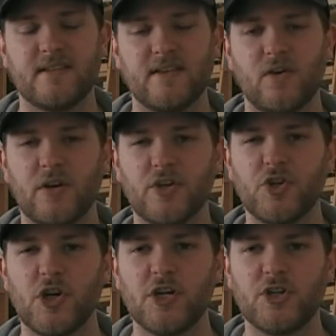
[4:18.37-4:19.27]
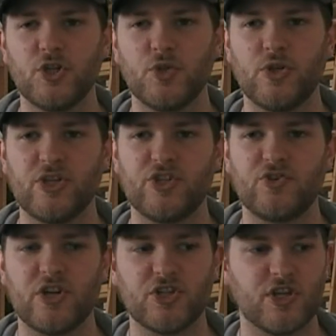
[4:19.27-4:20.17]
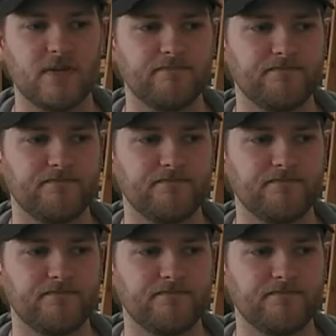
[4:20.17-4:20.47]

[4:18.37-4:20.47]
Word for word: it on a journey to destruction.